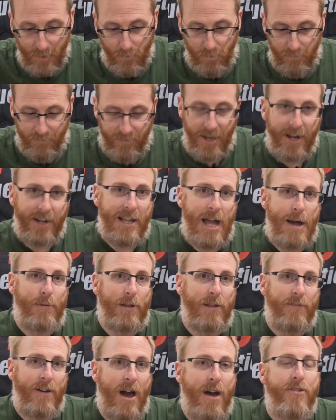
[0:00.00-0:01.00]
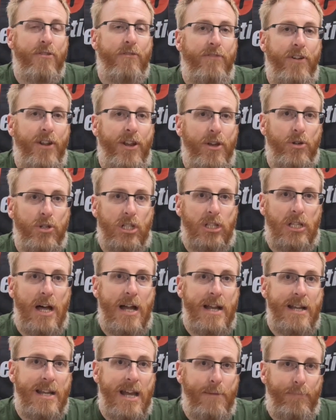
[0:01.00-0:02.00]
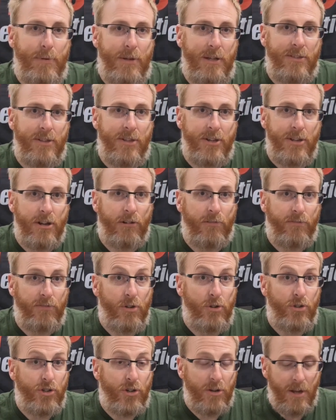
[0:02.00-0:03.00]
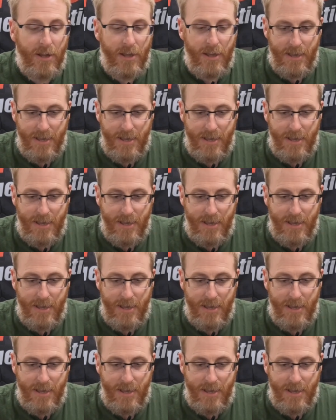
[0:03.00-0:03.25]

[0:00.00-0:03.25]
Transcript: We've got a couple of other videos lined up in the near future,